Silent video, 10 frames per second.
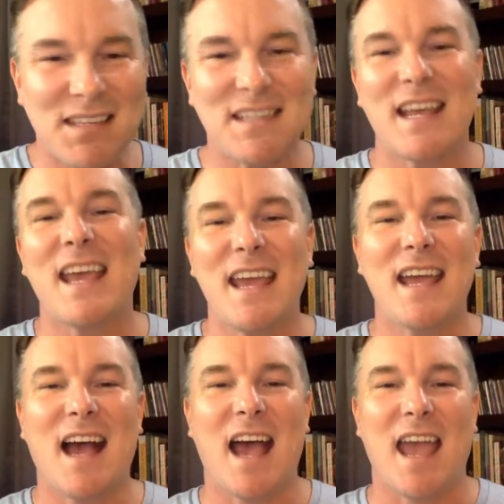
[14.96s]

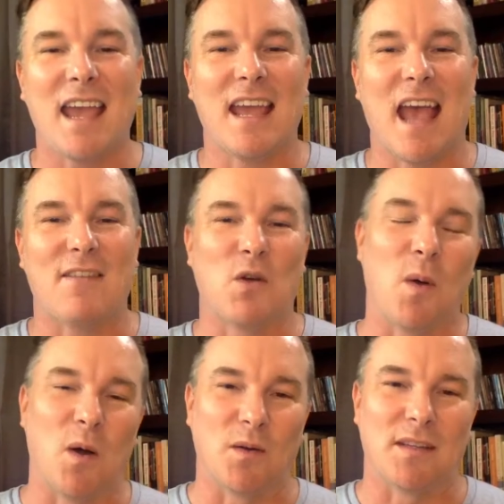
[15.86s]
today I have a
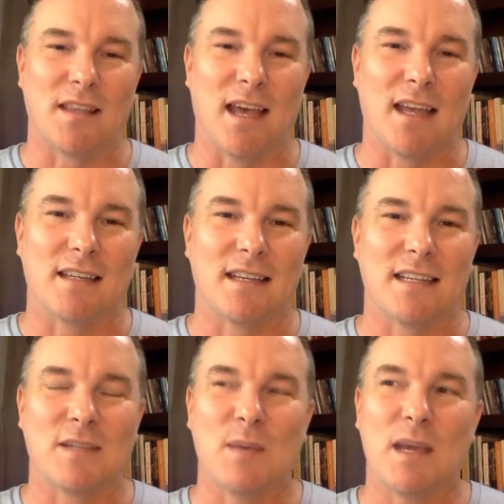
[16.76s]
quote that
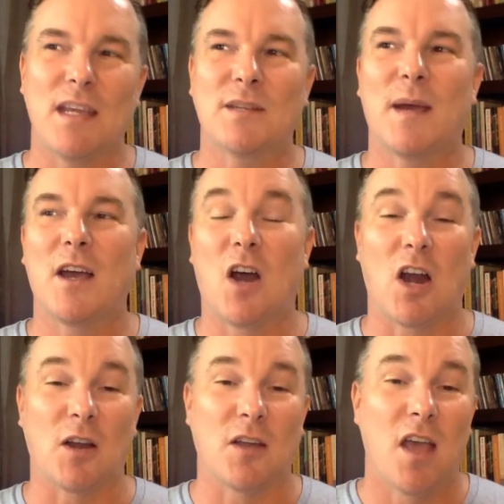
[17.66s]
is speaking to my
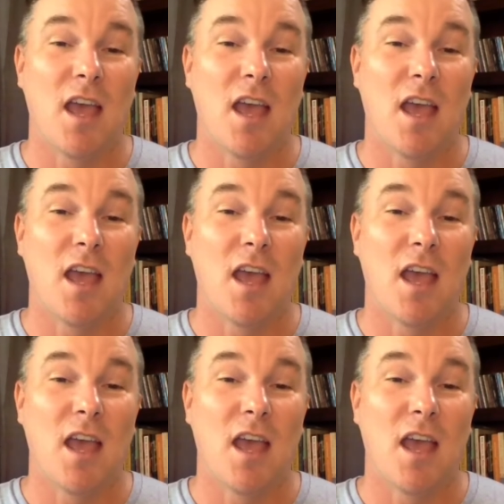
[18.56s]
heart